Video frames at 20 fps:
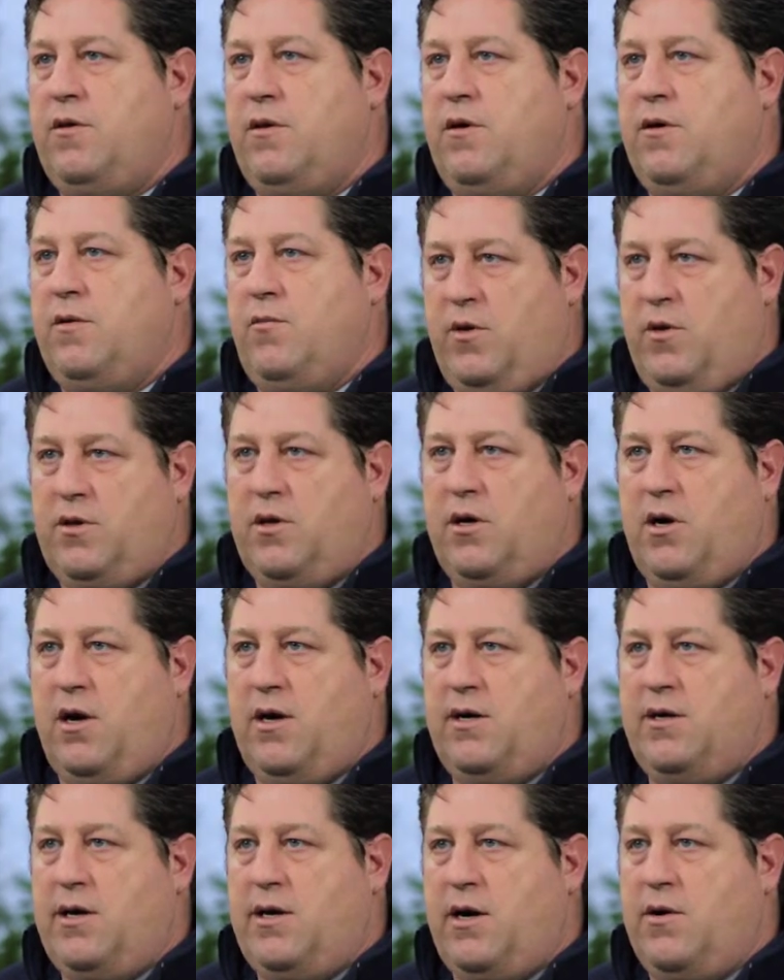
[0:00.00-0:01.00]
the
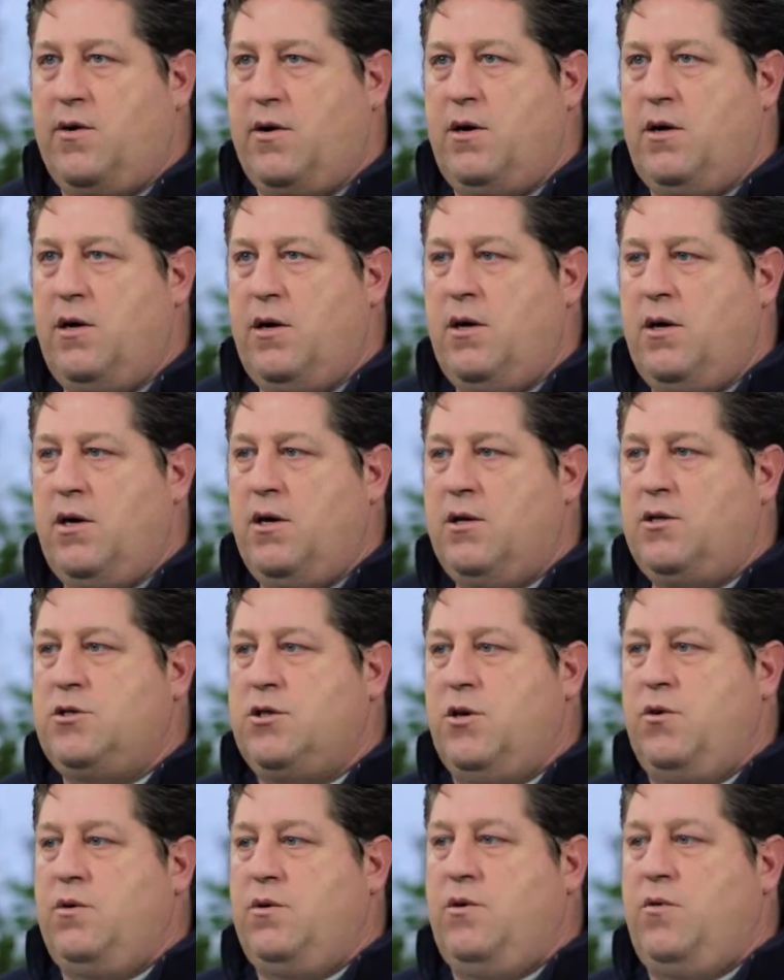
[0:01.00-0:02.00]
garden tower.
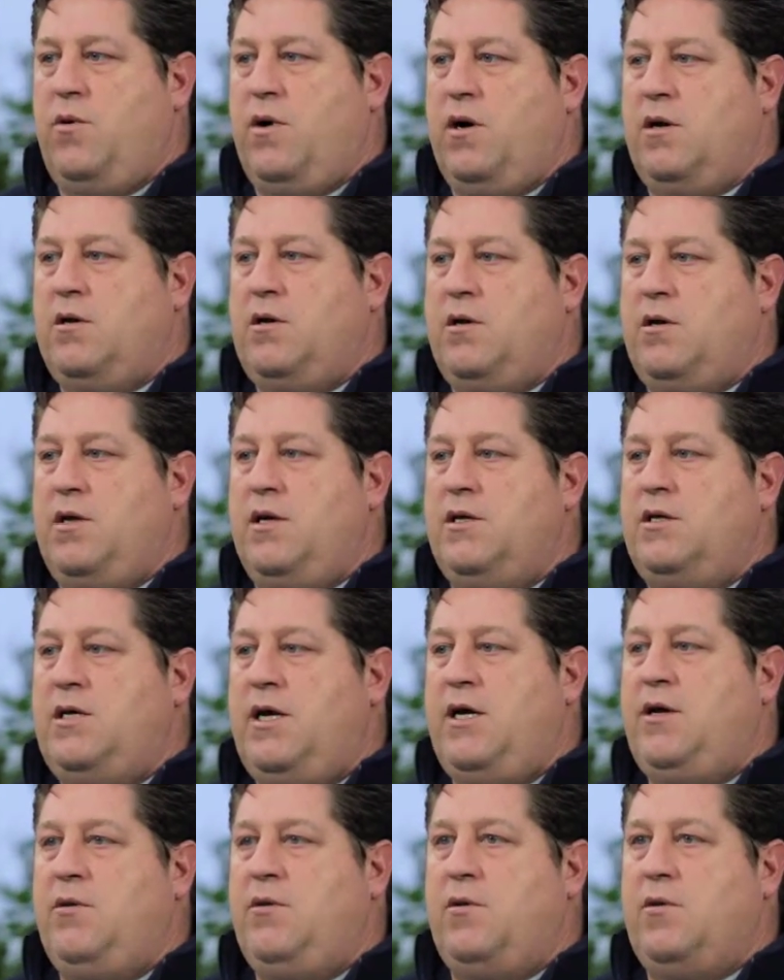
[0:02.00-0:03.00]
So you are
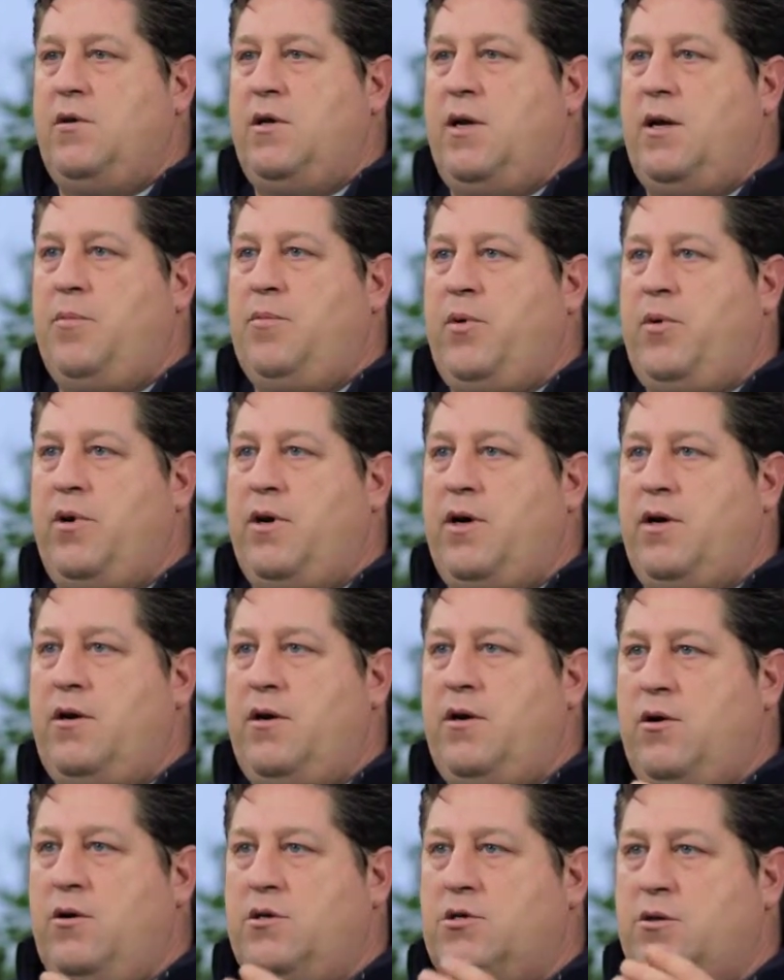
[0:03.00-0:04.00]
continually
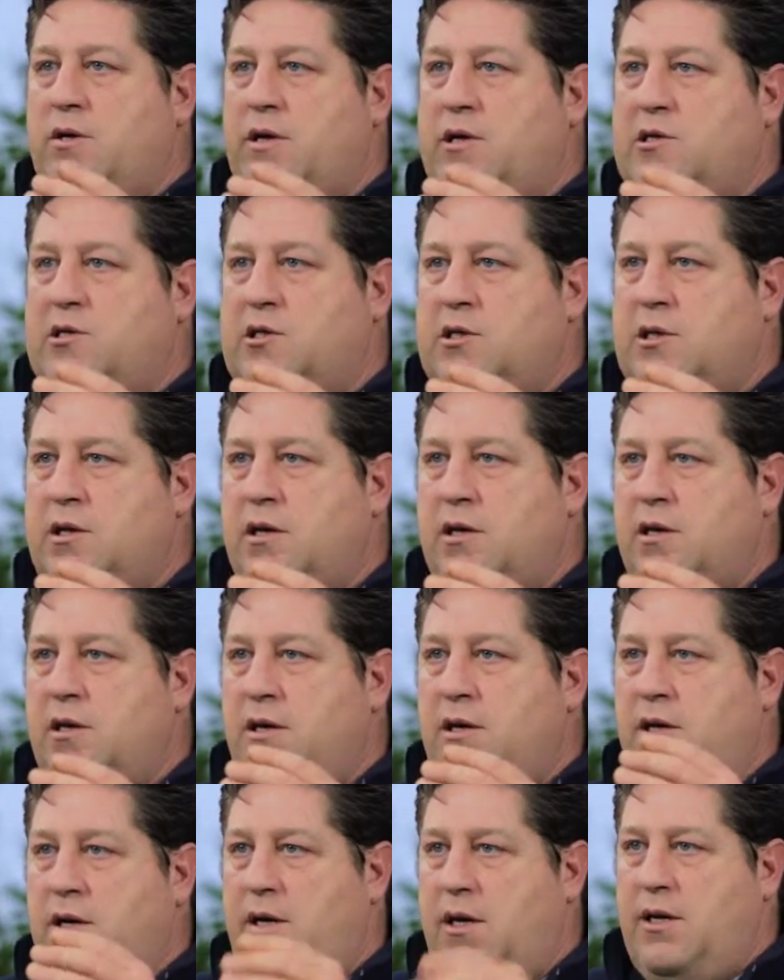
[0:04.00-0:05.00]
putting nutrients
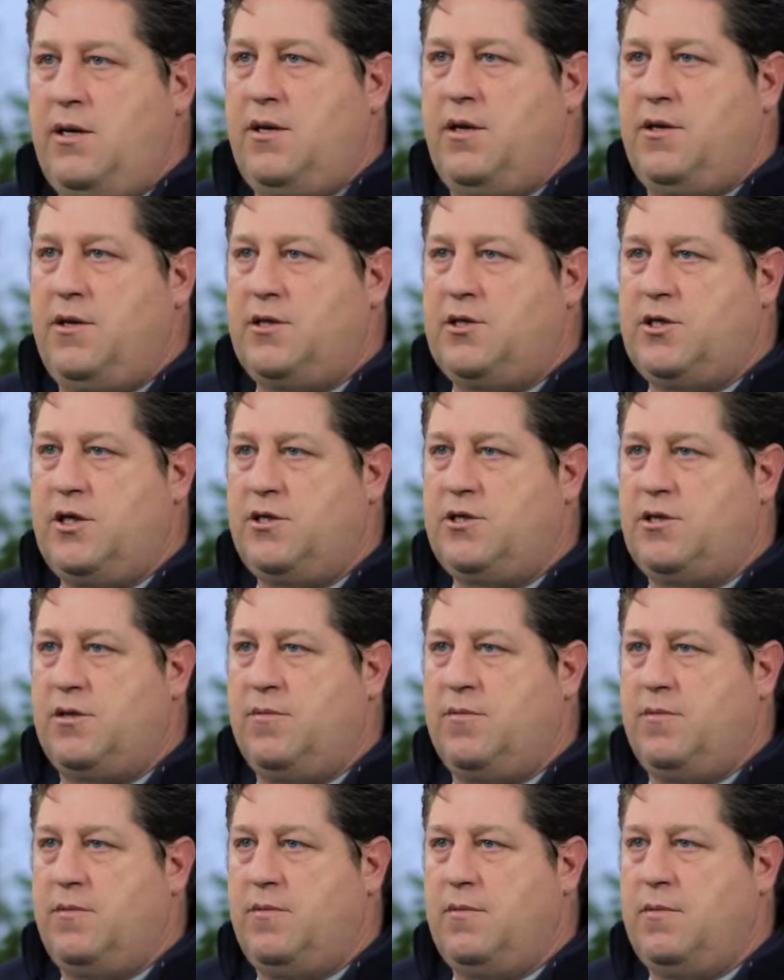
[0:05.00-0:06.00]
into the
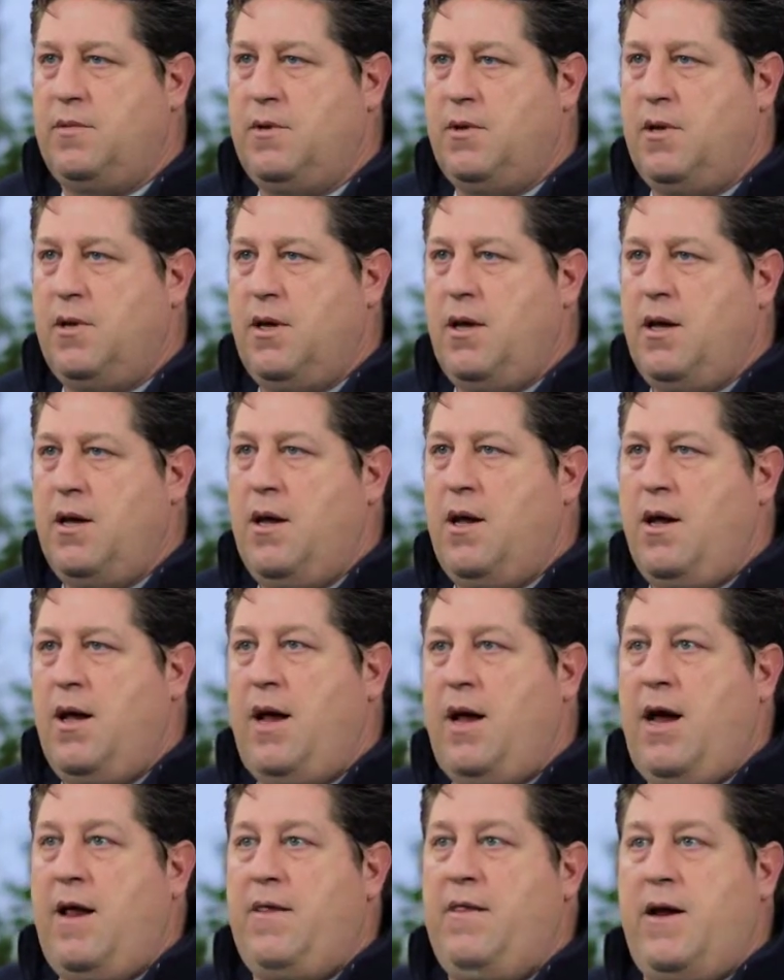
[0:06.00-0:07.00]
system,
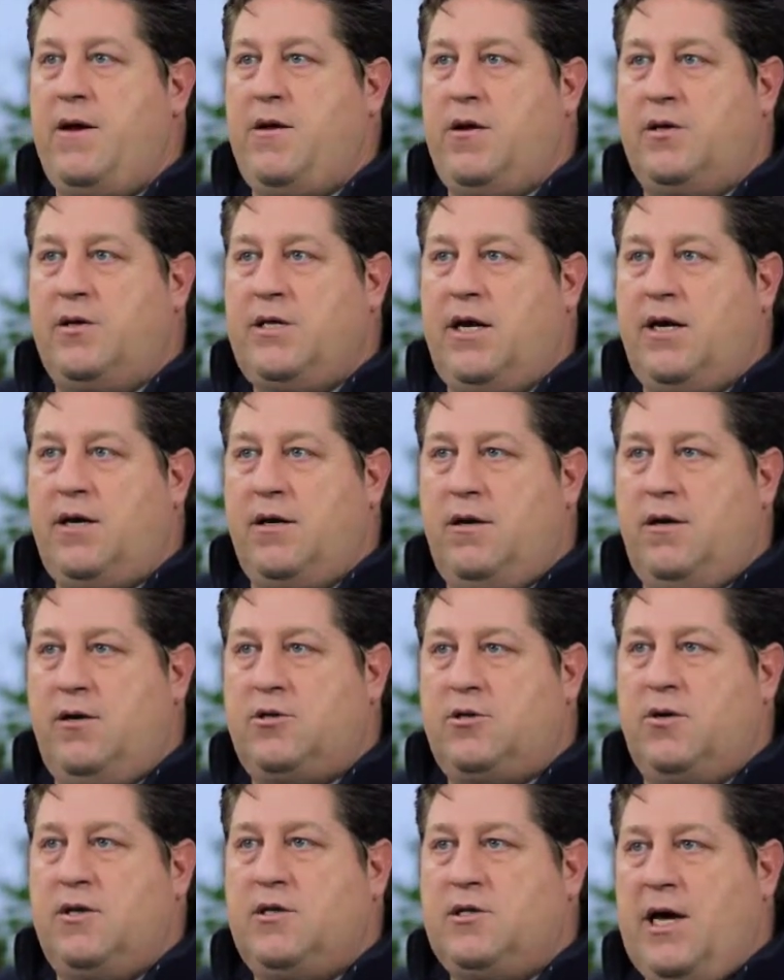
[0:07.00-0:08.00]
and then you're taking
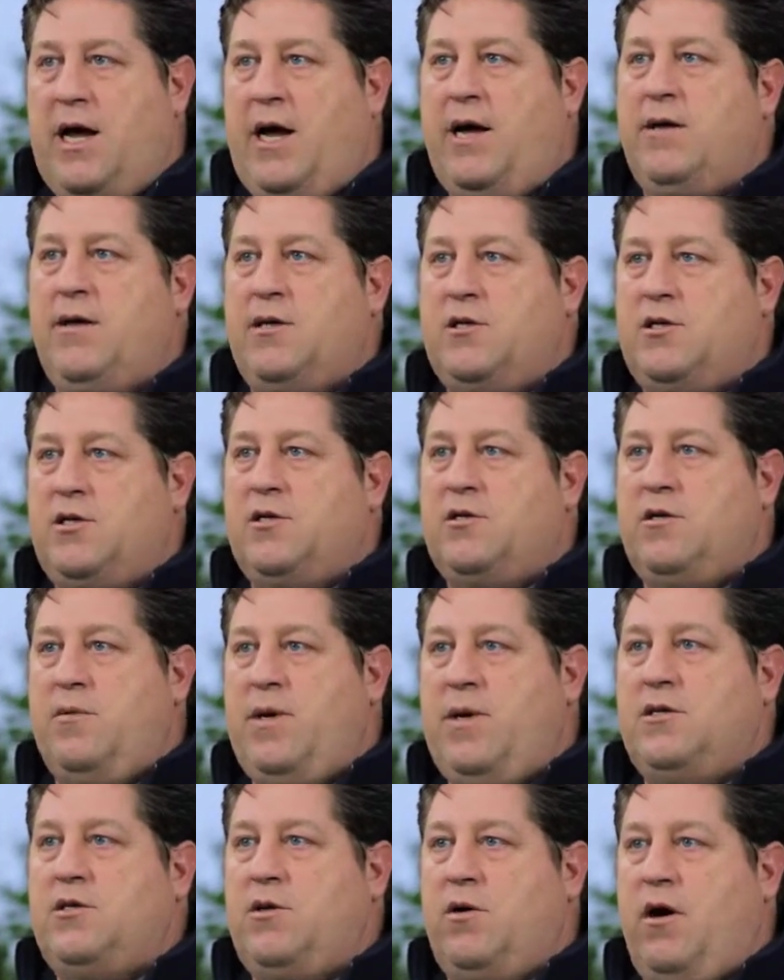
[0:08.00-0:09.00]
nutrients out of the system
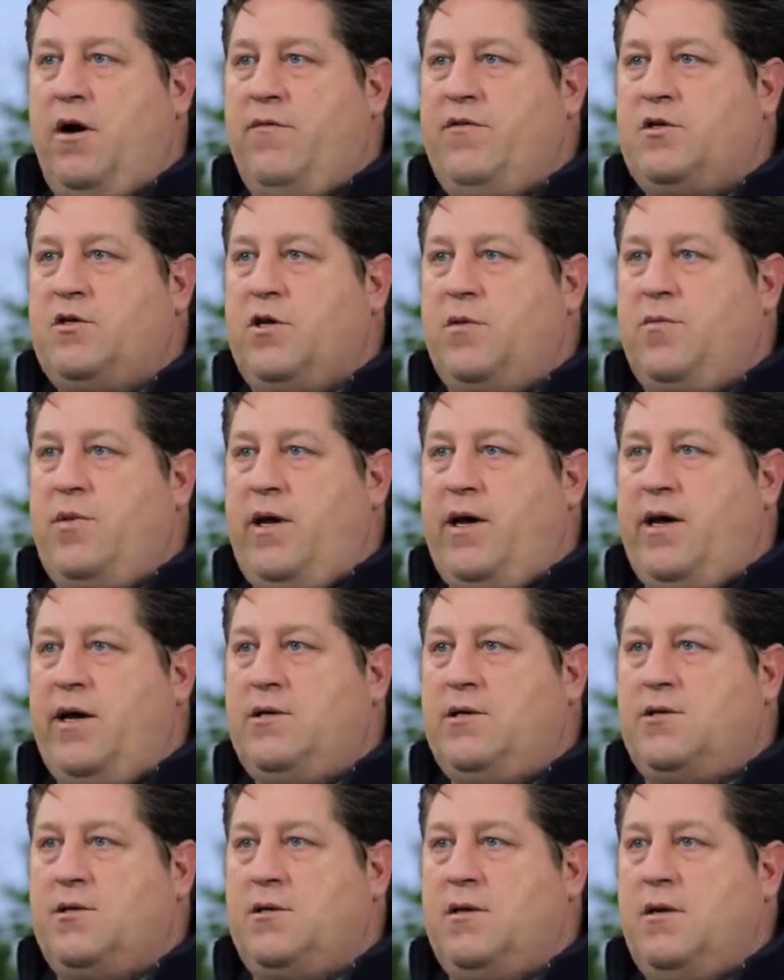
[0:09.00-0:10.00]
as you harvest your
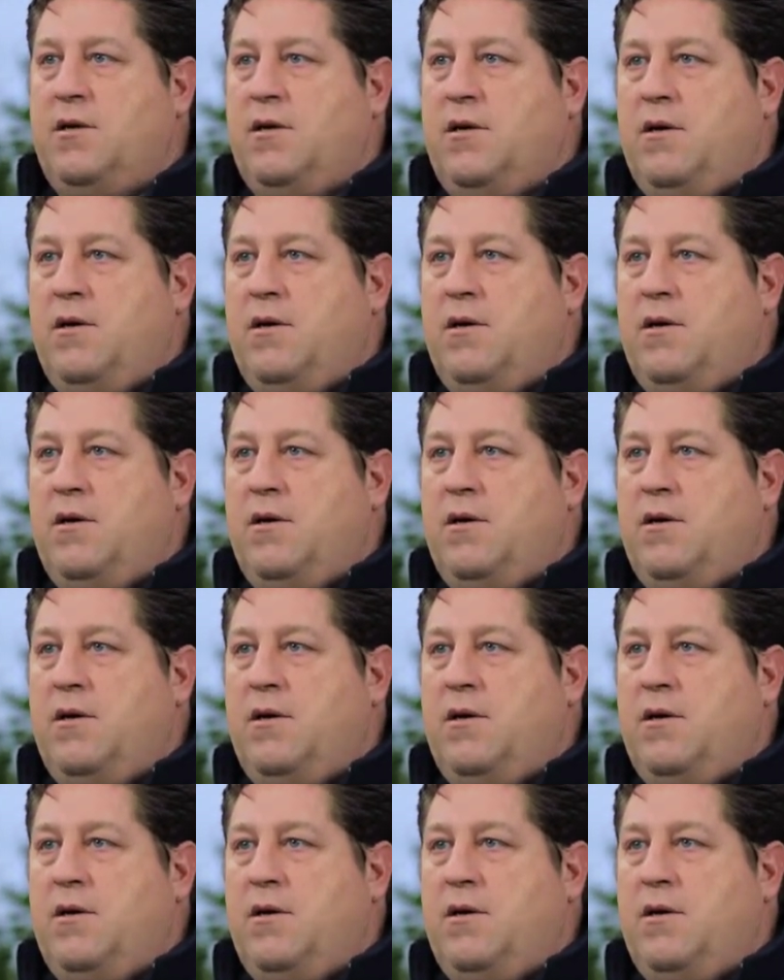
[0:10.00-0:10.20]
plants.